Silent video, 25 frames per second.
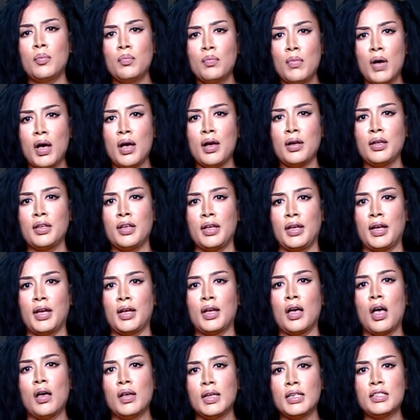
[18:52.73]

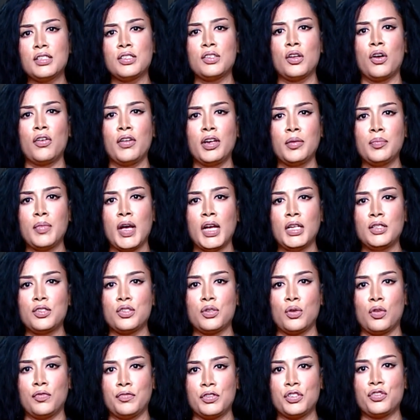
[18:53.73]
Marking a historic
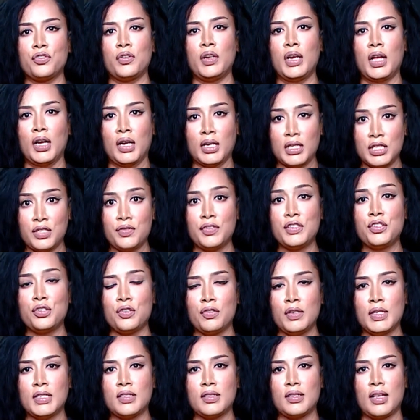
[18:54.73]
milestone for Sri Lanka's
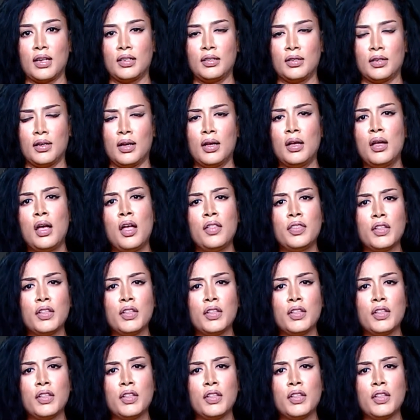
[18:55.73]
fisheries sector,